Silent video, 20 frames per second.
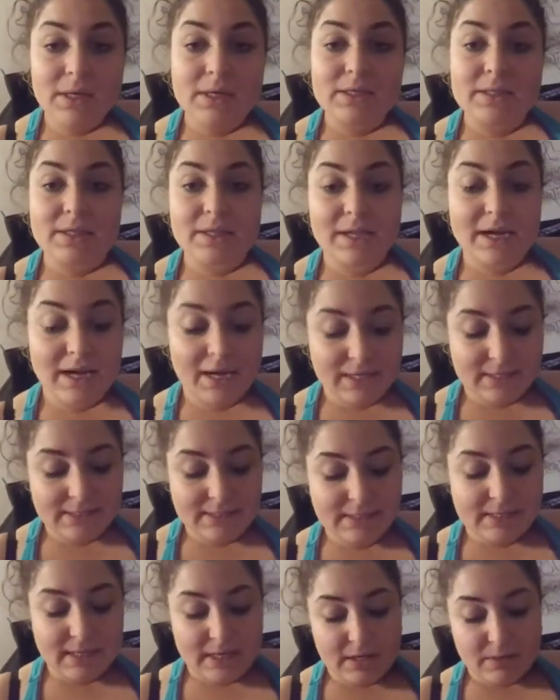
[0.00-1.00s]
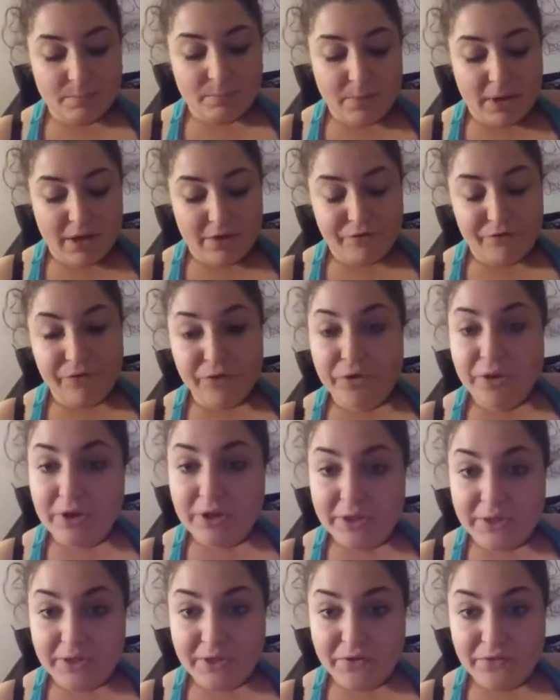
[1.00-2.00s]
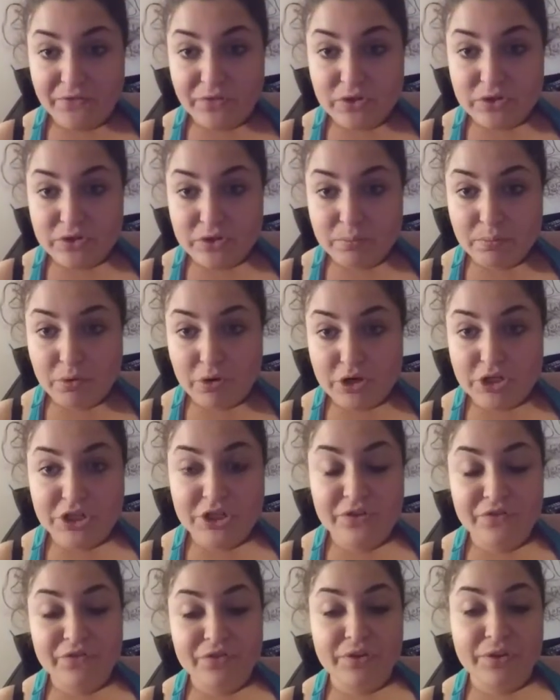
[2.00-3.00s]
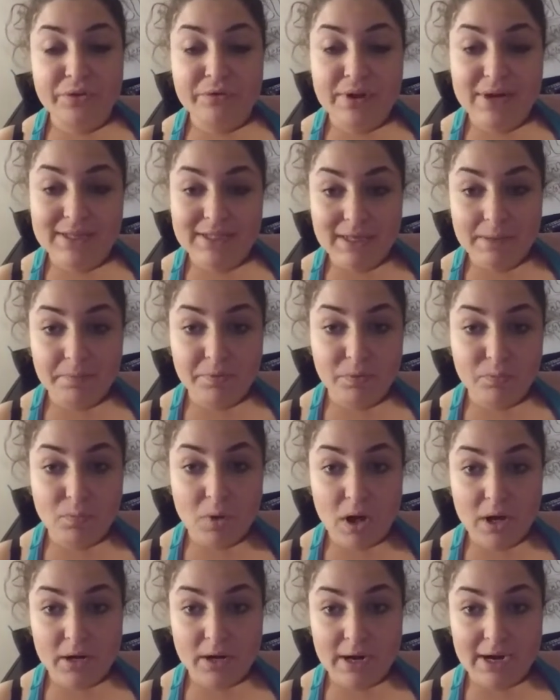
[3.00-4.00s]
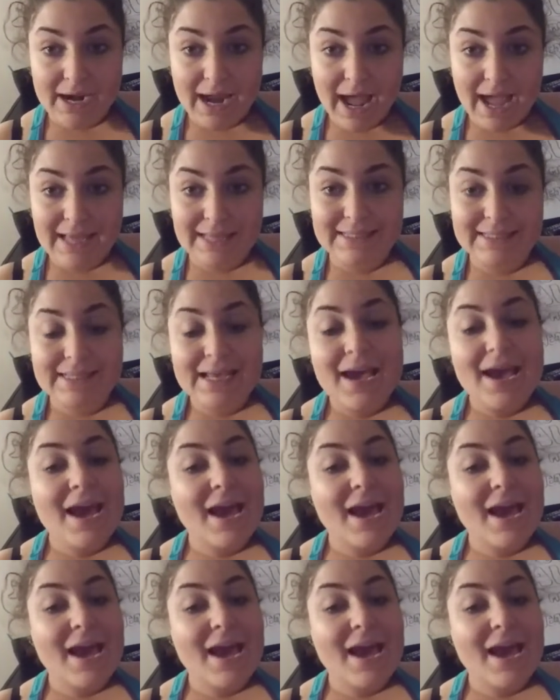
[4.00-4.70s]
so that I can stick my fruit in the infuser portion, fill the rest up with water and ice,